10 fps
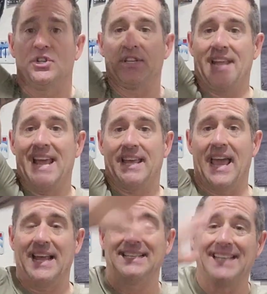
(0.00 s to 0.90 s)
to take
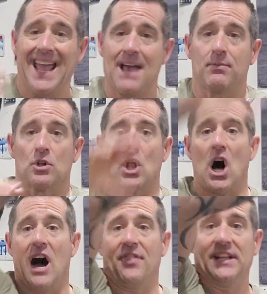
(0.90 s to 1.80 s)
a damp
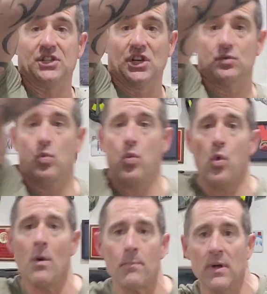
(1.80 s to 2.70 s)
cloth and just
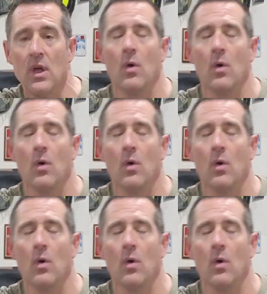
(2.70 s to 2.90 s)
whoop,